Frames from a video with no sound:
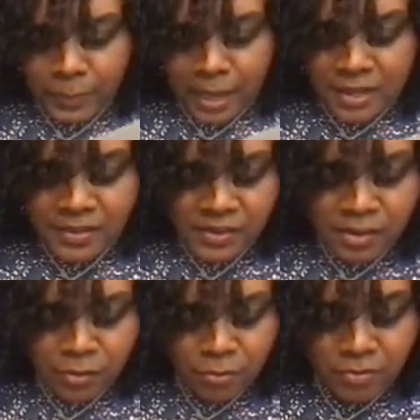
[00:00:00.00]
And
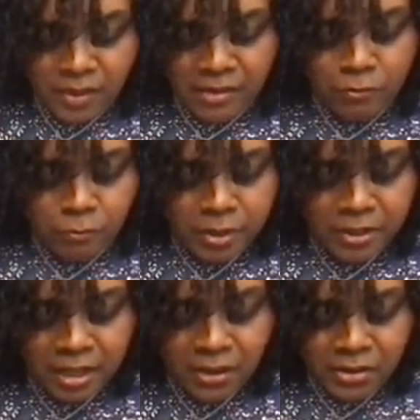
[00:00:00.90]
so they've
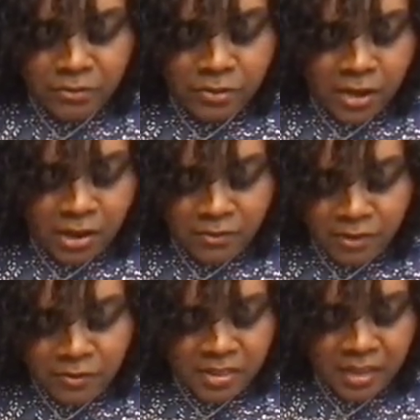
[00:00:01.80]
really kind of thought of
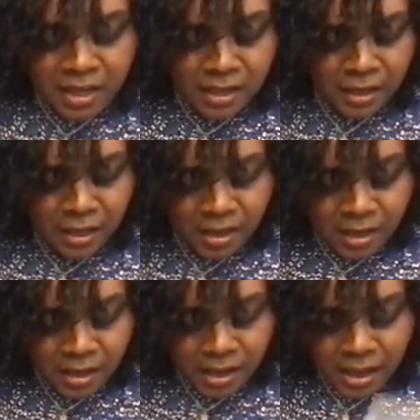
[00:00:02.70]
everything
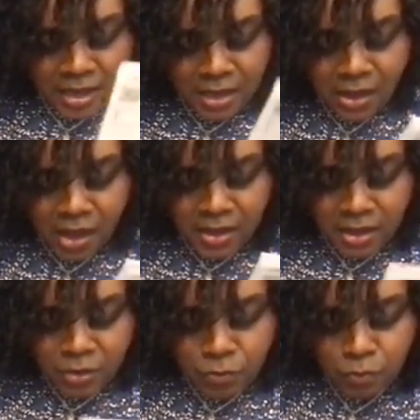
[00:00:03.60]
and got
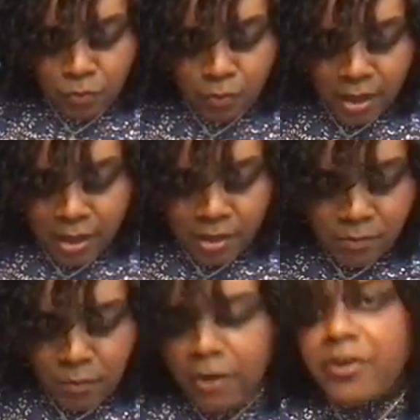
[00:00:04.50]
you
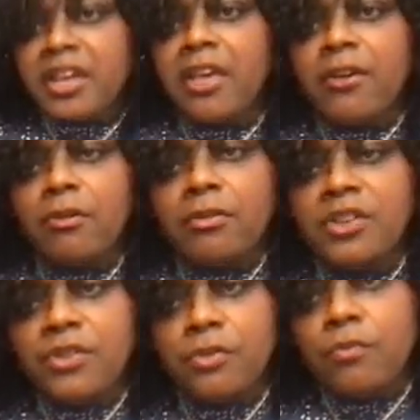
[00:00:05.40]
raring to go
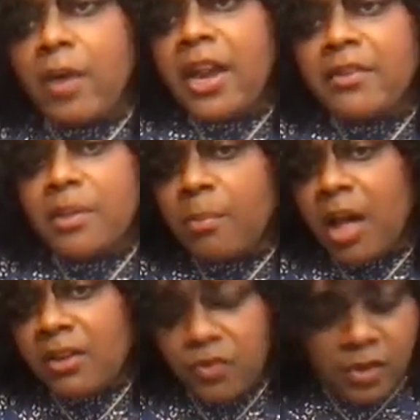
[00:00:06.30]
to right out of the
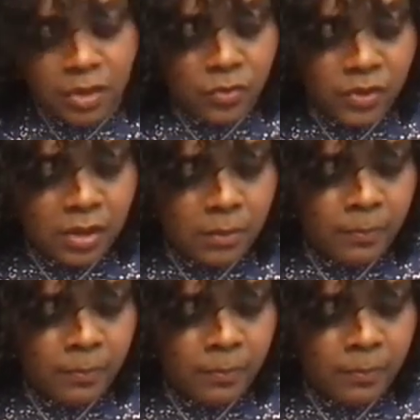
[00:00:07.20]
box use it.